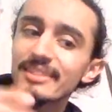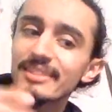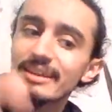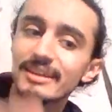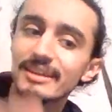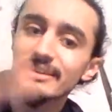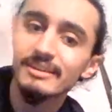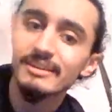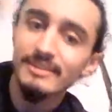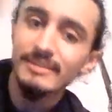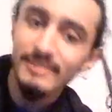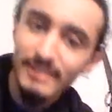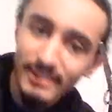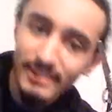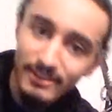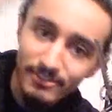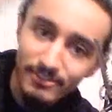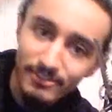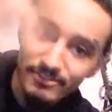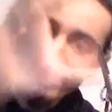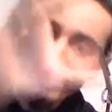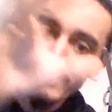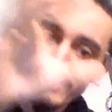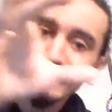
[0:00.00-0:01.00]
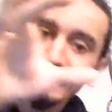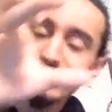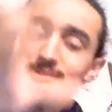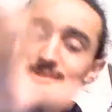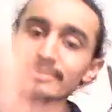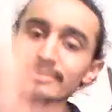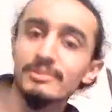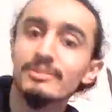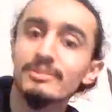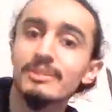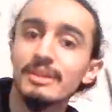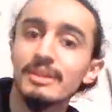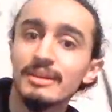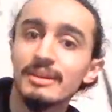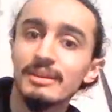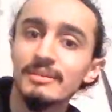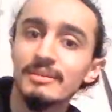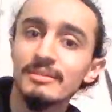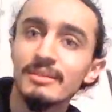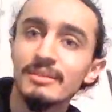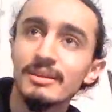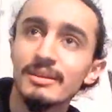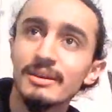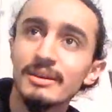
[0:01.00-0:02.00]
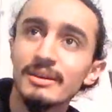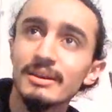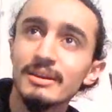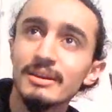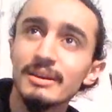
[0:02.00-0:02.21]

thing that fits onto the end.